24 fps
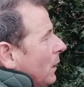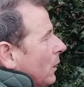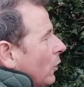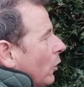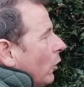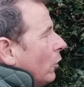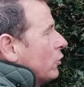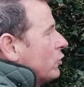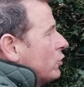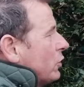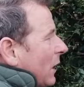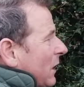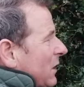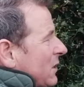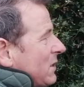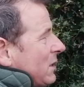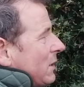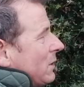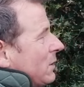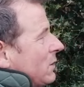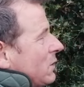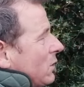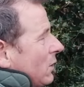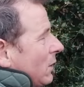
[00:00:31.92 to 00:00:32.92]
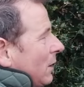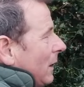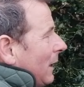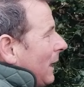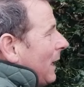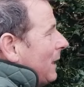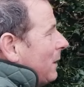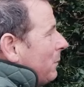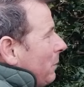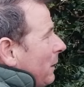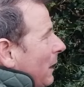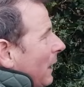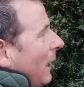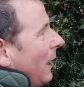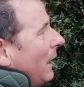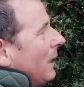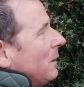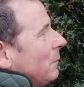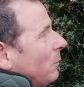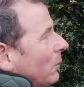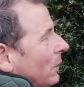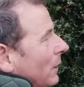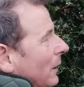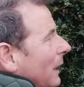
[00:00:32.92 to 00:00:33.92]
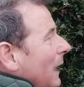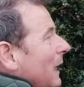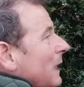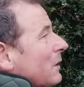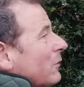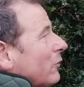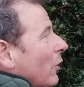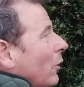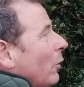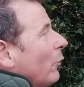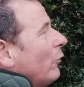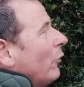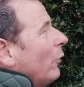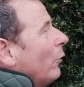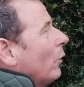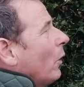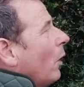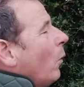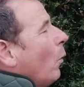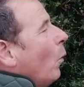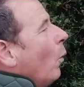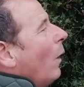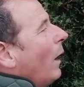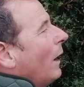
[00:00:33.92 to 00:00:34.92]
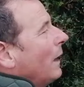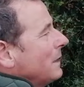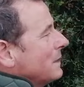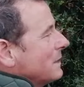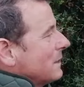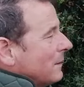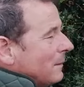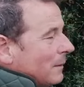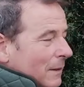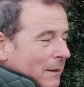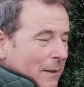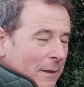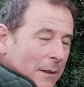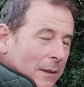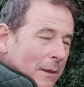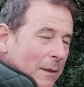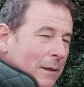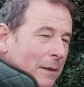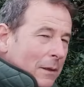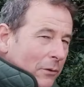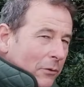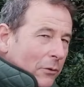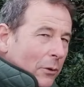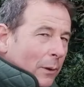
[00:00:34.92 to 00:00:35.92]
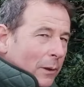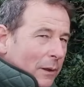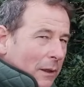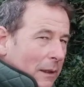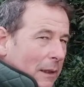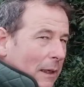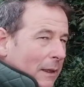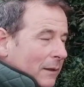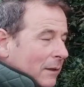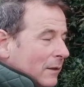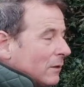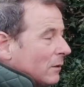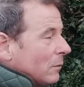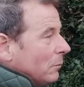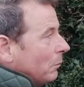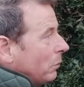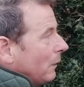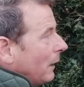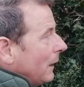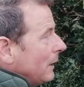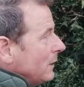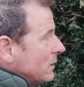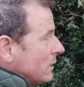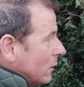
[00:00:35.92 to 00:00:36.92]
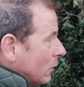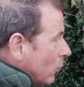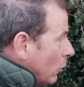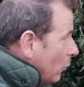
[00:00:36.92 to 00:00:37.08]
contrasted to the LED behind, but the LED has also gone white. So I did complain to